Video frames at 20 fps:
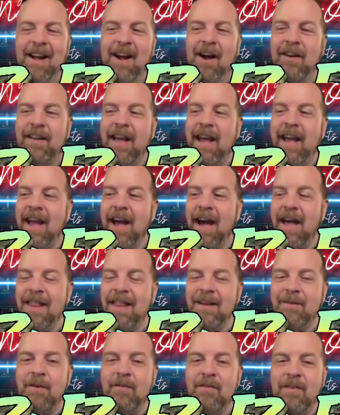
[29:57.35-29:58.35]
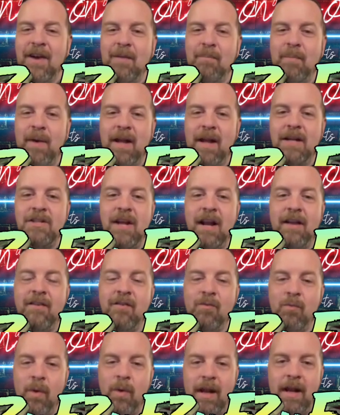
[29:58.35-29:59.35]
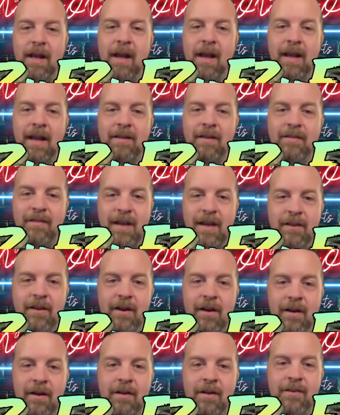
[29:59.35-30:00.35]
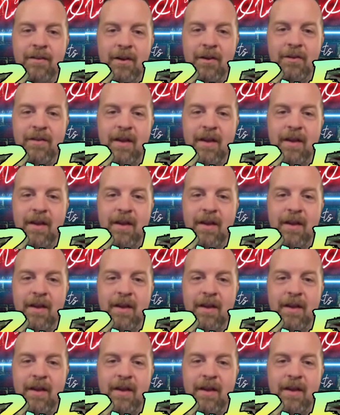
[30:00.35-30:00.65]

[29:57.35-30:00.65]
Okay, I think we've got a better chance of winning against Seether because those